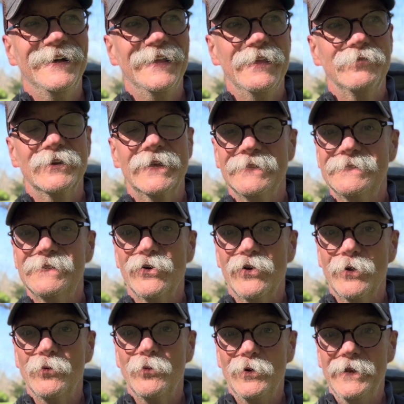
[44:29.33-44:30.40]
even
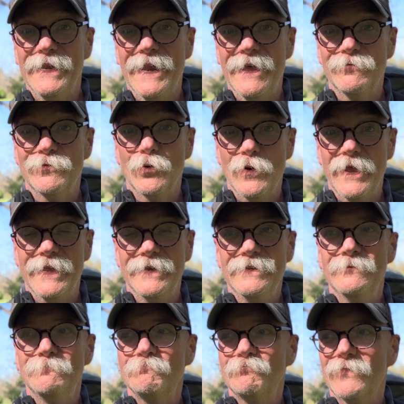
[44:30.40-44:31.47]
considering when we did have the
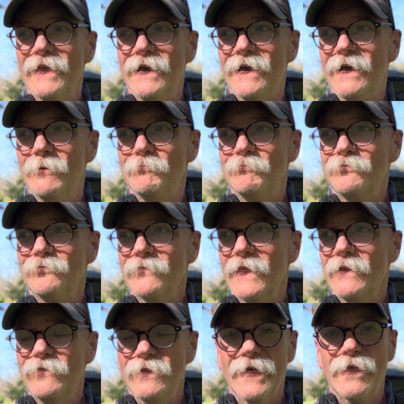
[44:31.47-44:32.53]
wind.
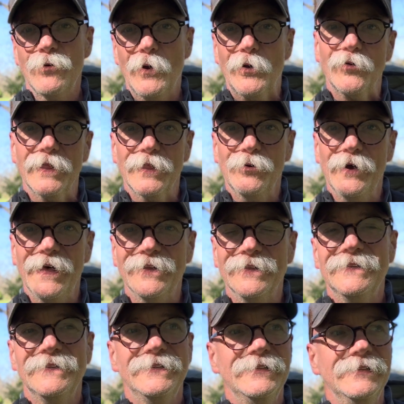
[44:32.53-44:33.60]
Feel like it went really well.
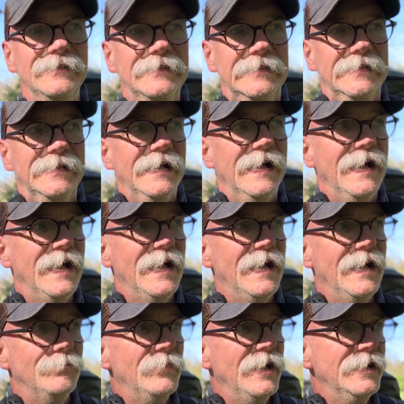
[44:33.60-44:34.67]

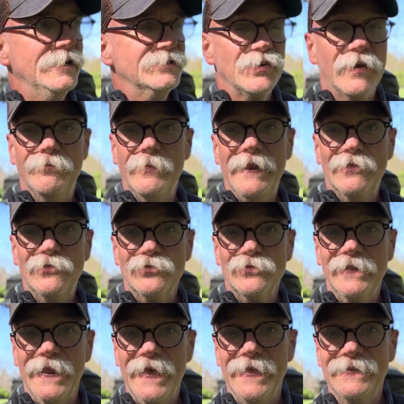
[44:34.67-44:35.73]
So I made it through
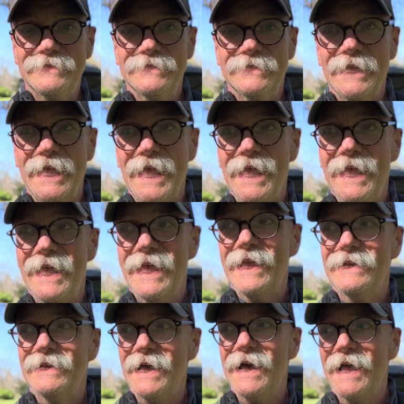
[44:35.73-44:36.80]
the night,
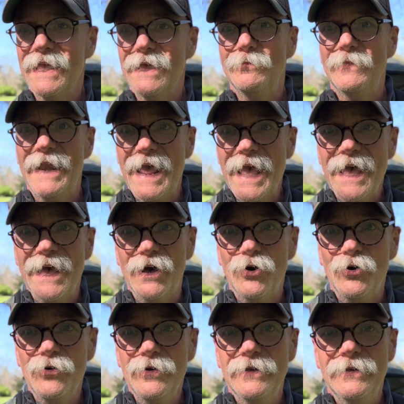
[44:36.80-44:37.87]
and I am
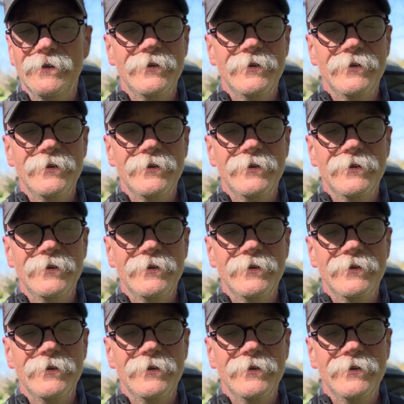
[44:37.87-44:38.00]
now